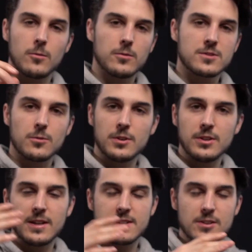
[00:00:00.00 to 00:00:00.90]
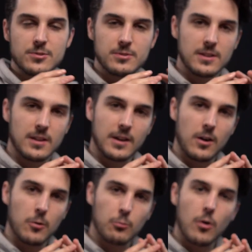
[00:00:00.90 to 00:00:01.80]
So when you get down to it, like
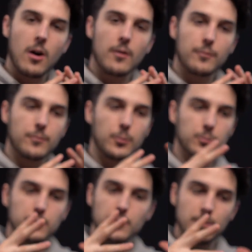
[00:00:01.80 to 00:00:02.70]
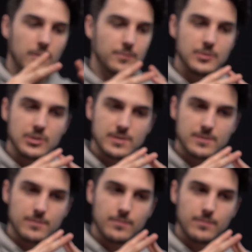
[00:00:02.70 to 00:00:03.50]
a raw folder of just